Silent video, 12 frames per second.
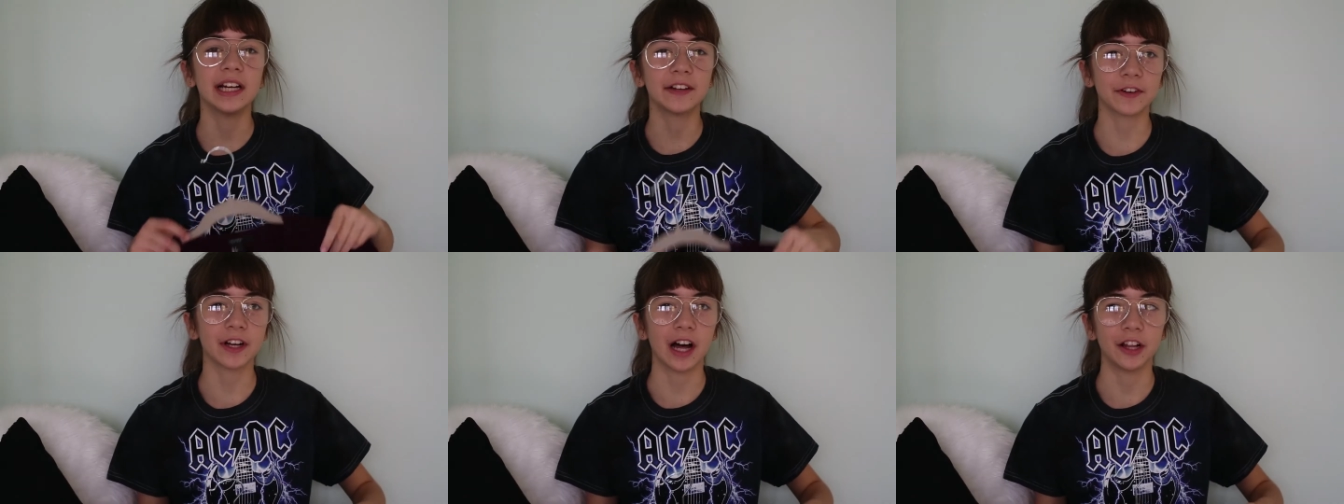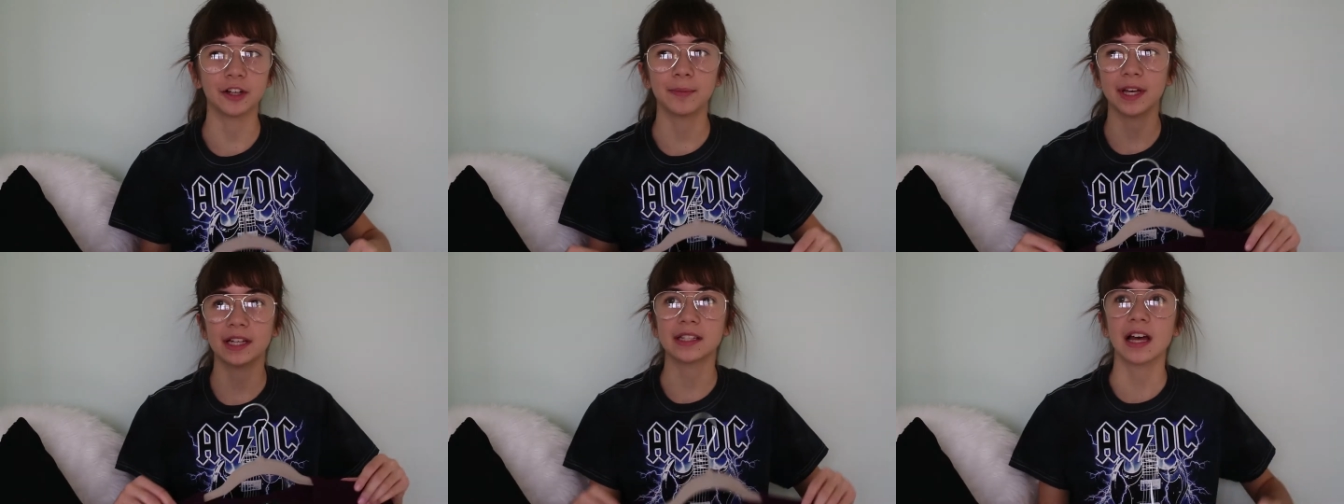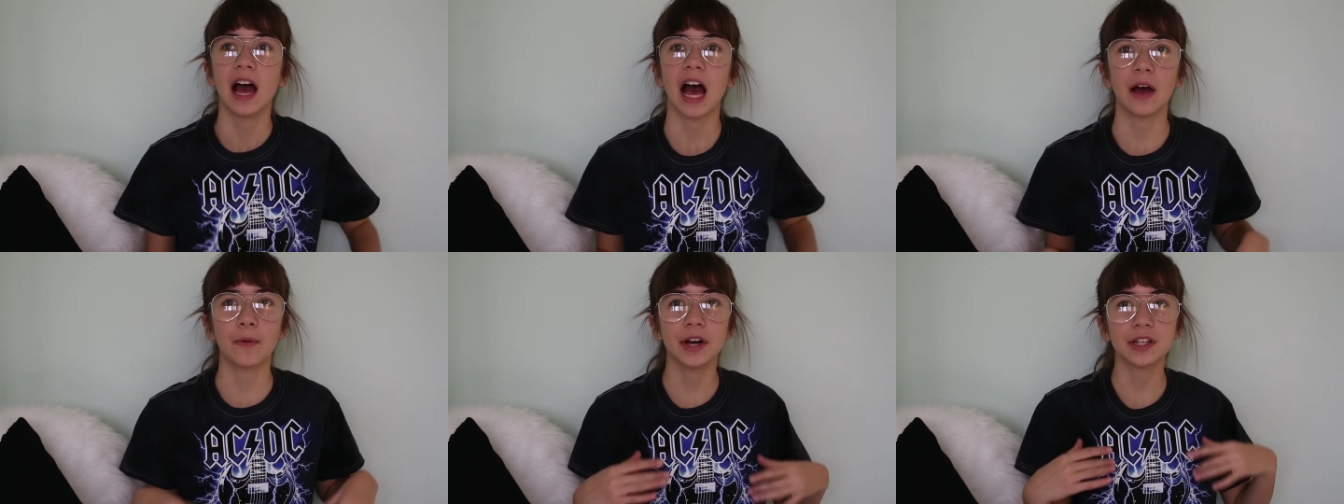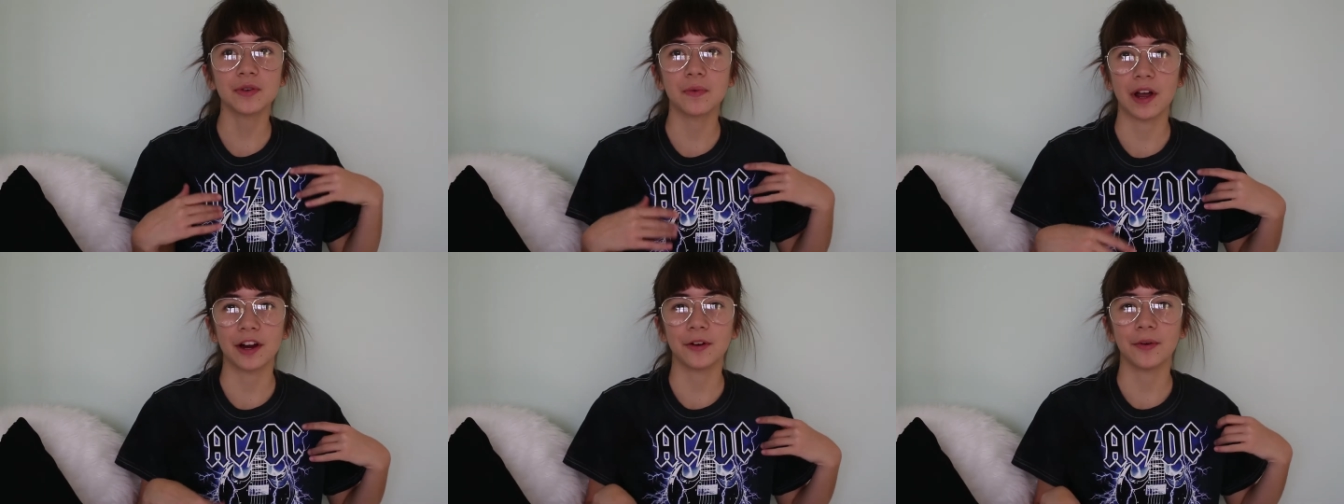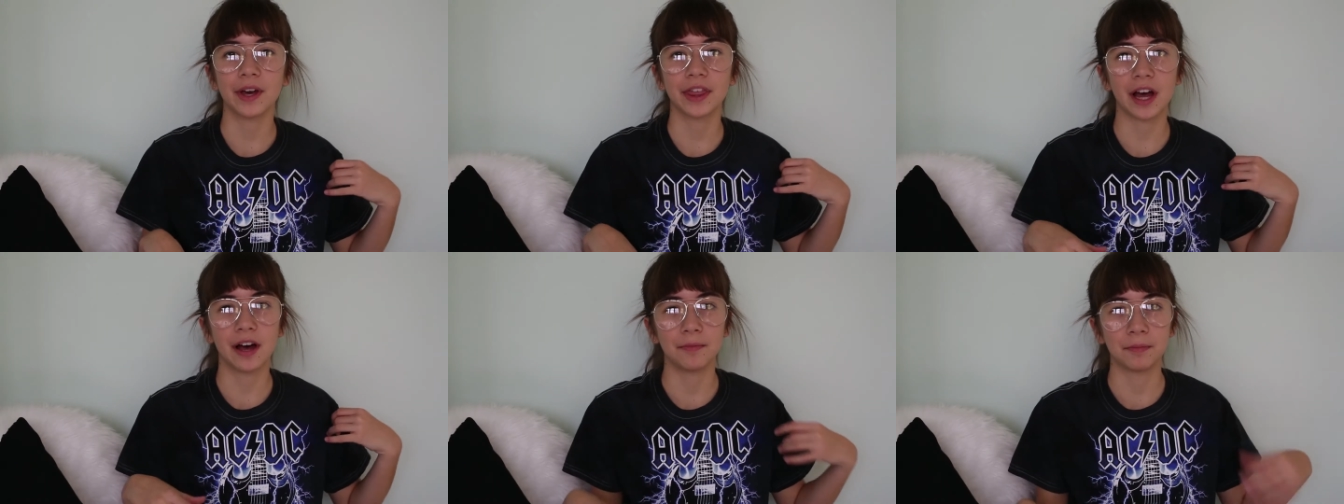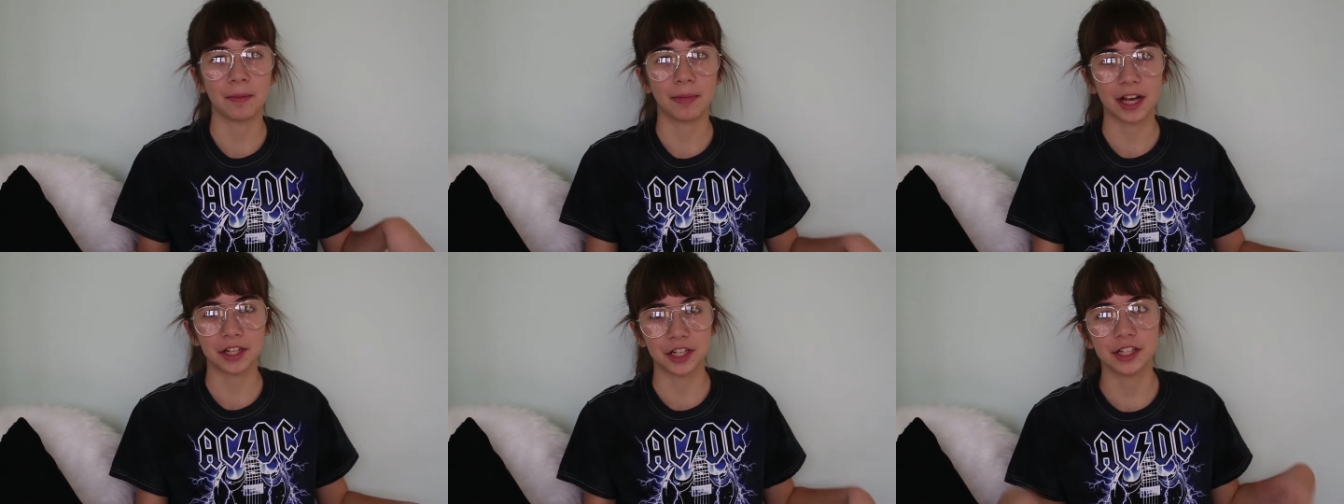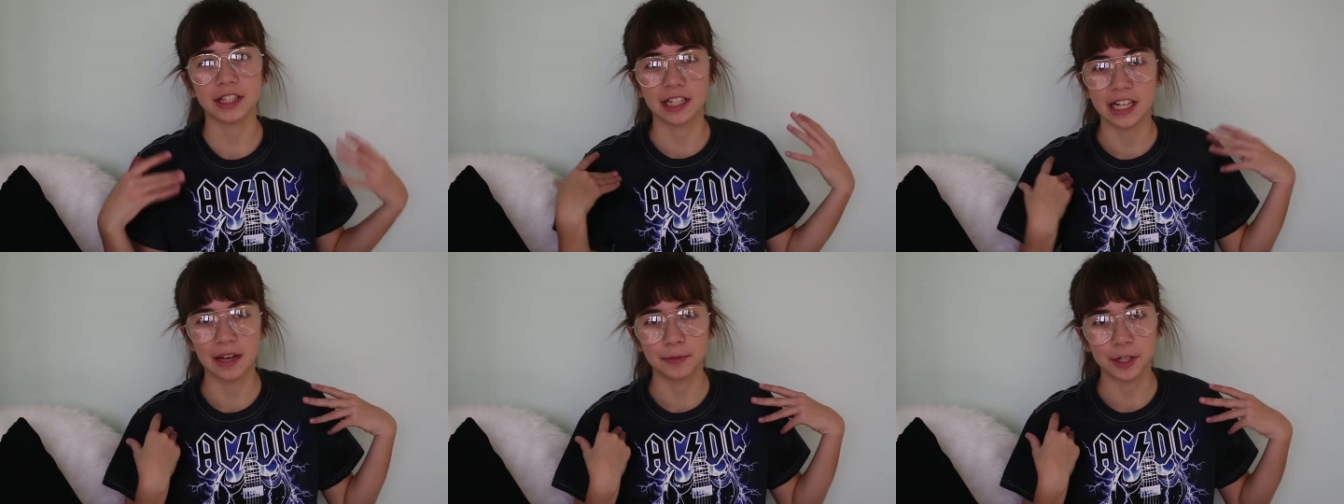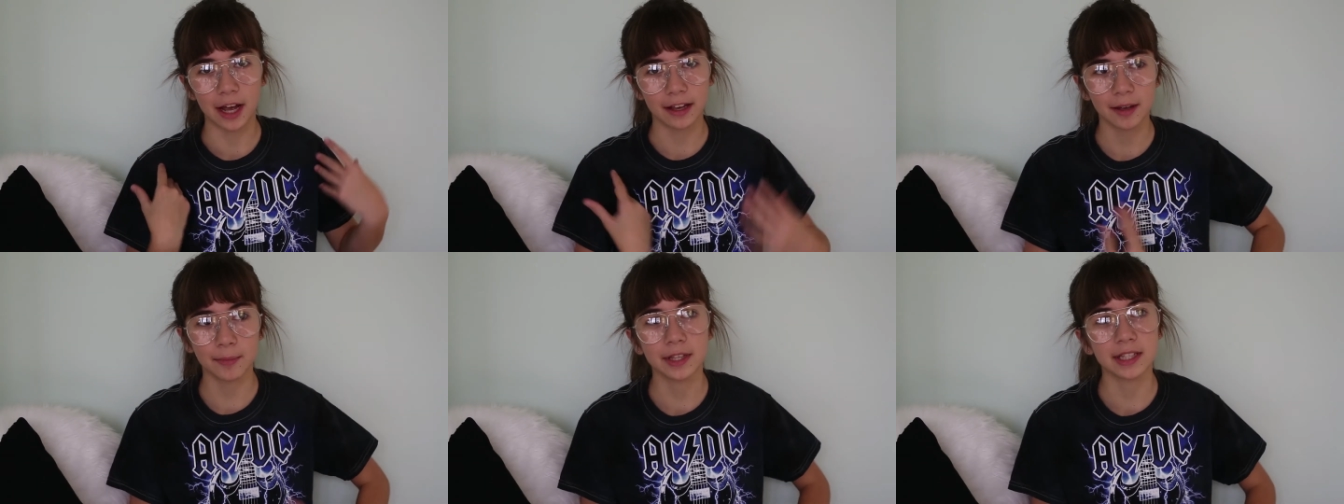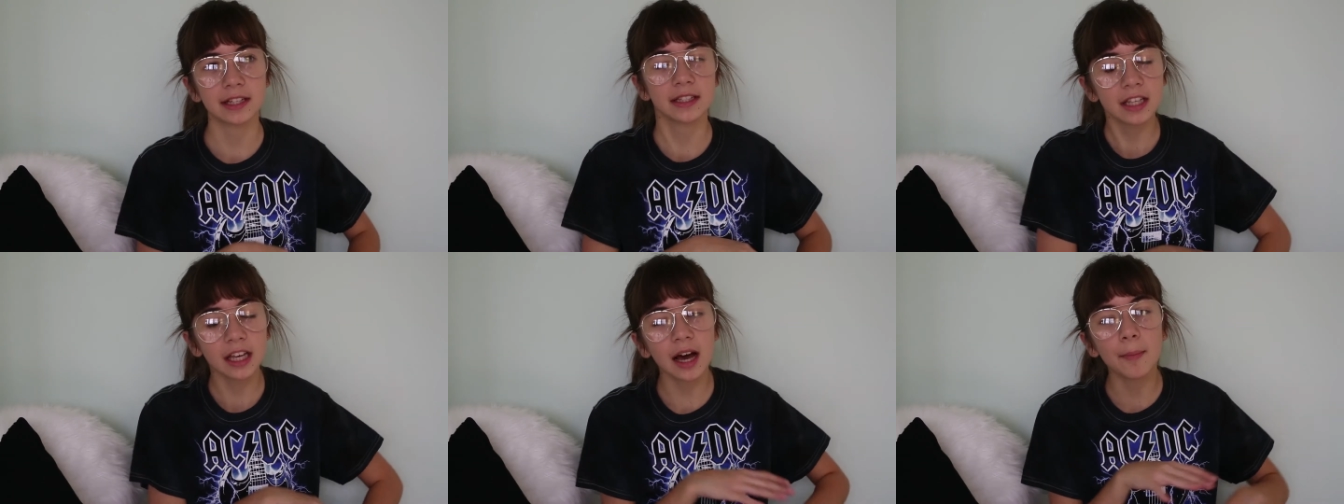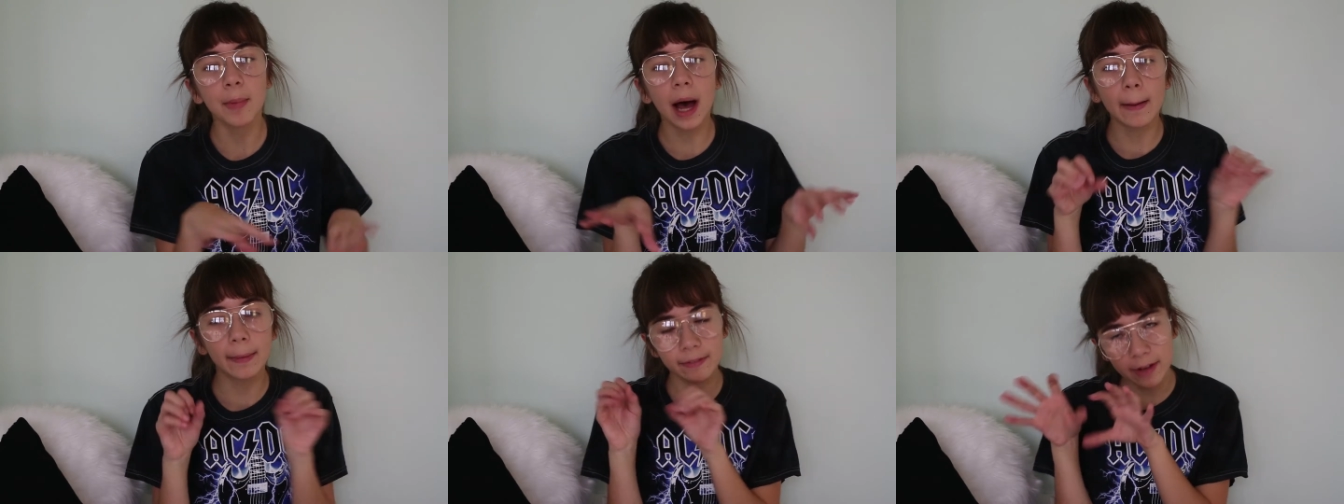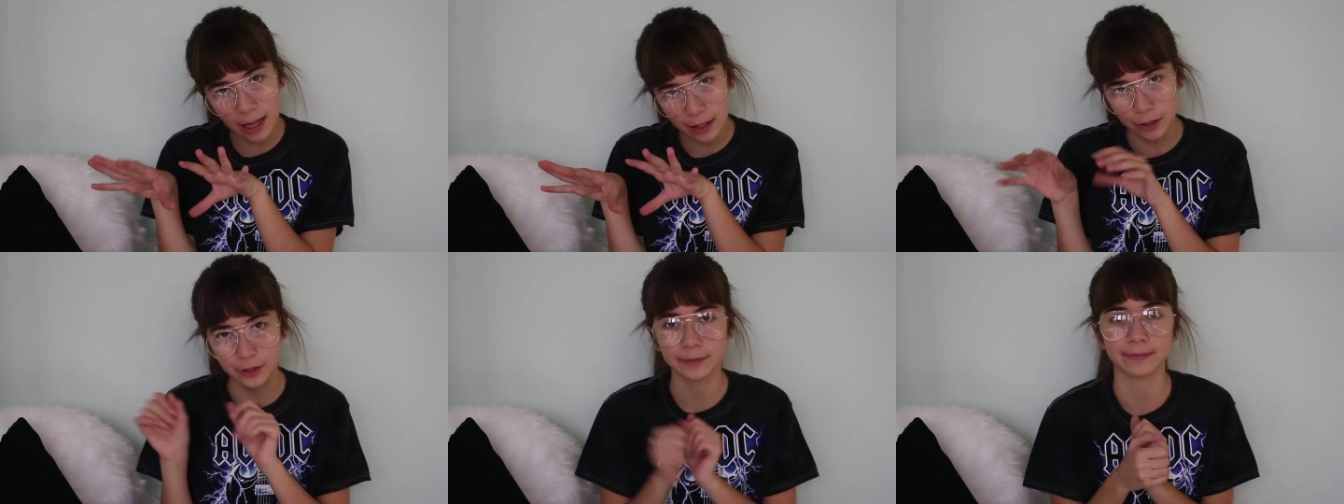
a different color because I want to wear it with my black jeans and denim jacket, because it's like a pop-up color.